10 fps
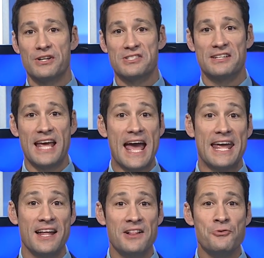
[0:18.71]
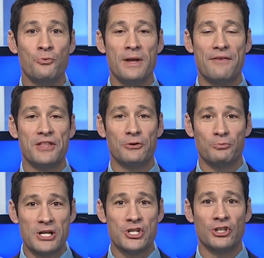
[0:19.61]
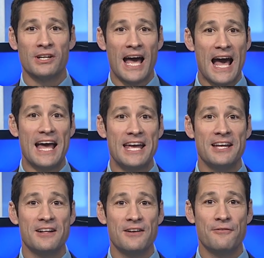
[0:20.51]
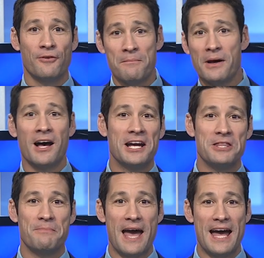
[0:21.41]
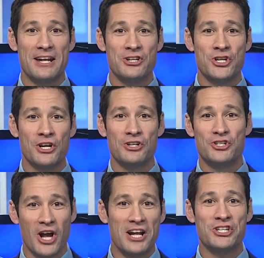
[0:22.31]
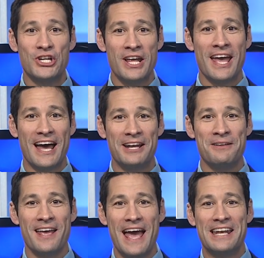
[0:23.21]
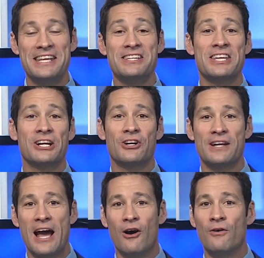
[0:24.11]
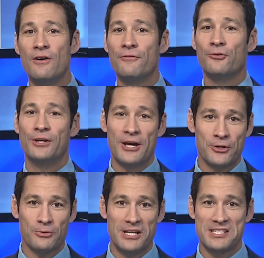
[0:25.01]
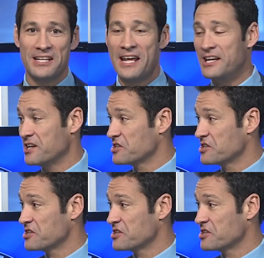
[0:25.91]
Today, we have the original guy from behind the badge, John Sheehan, and he's here now for another reason and an